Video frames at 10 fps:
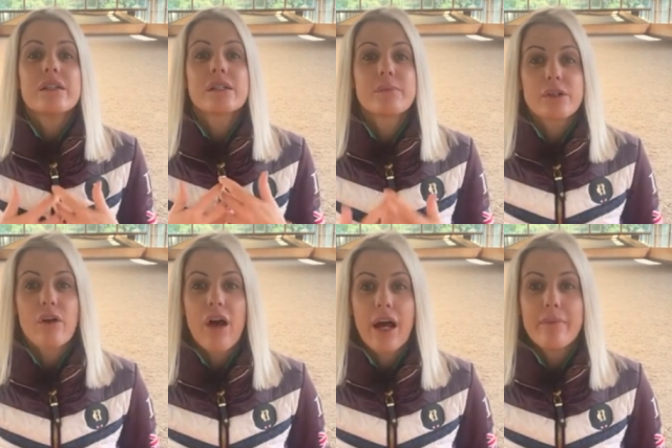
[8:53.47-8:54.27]

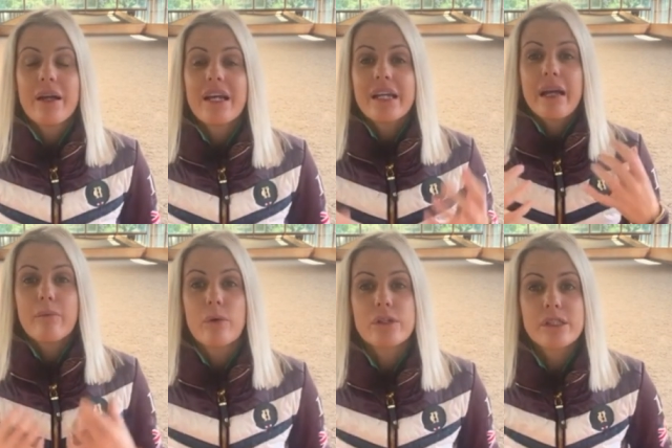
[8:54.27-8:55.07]
subscribe. Get
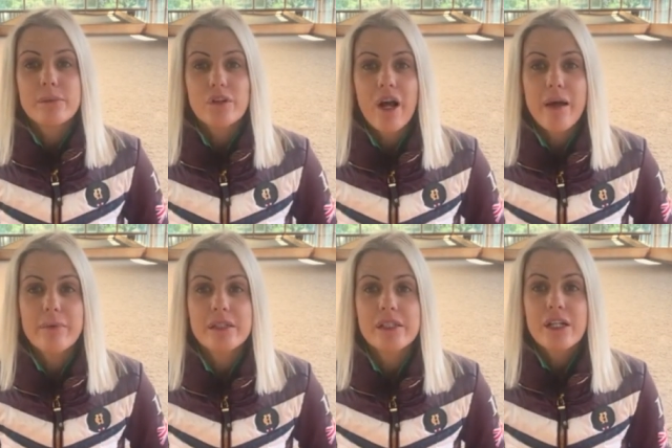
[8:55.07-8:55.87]
more
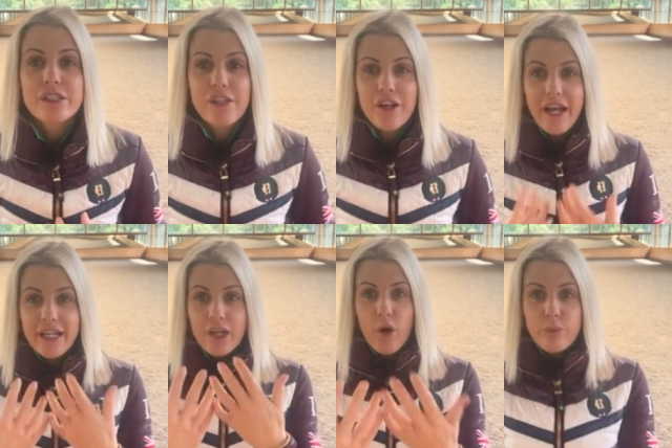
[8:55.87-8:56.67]
subscribers so that I
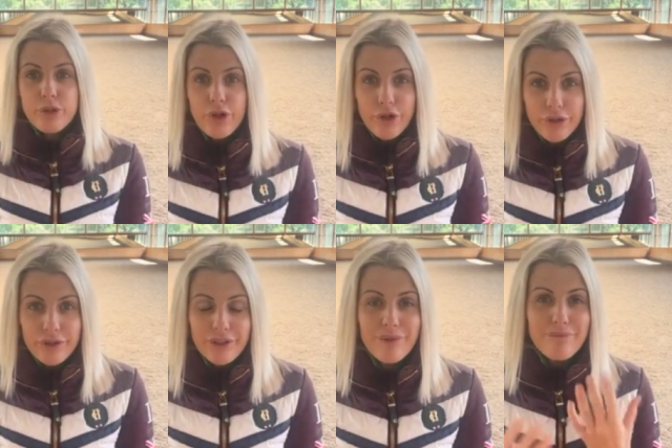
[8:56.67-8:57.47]
can help you
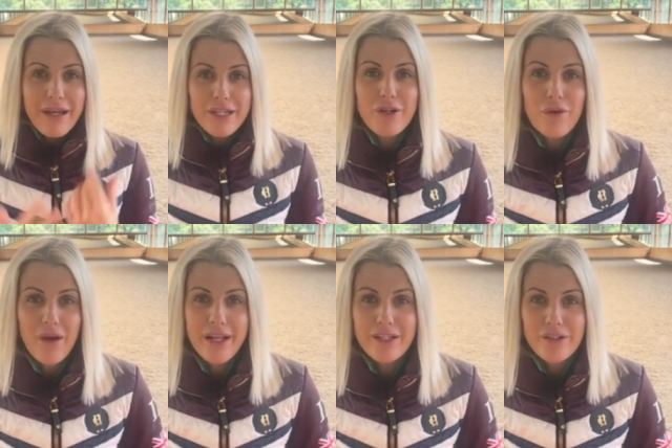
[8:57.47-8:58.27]
make your
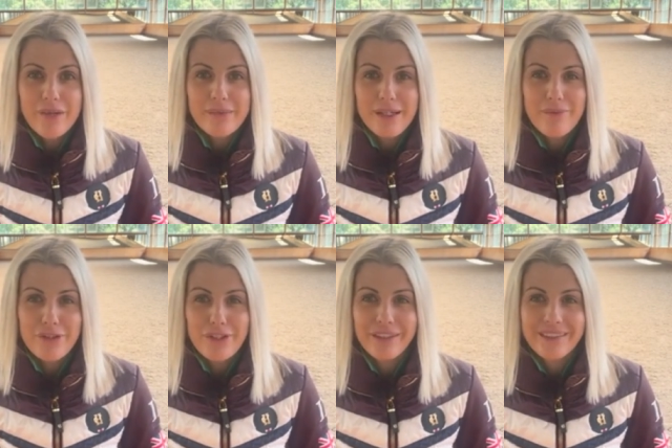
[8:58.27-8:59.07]
riding dreams come true.